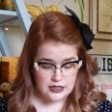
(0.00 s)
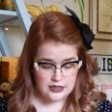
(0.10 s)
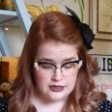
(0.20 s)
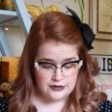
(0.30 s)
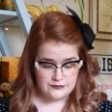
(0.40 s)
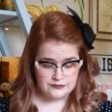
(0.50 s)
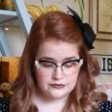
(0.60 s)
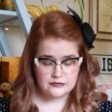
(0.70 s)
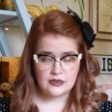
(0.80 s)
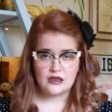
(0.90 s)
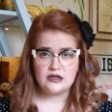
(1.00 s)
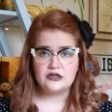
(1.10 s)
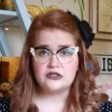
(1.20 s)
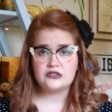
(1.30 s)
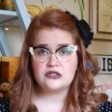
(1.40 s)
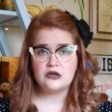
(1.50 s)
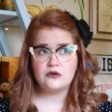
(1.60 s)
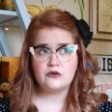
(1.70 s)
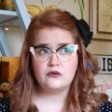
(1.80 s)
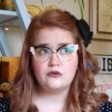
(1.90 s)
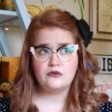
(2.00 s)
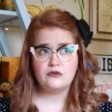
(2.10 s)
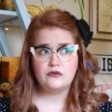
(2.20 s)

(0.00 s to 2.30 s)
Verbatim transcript: Um, there's no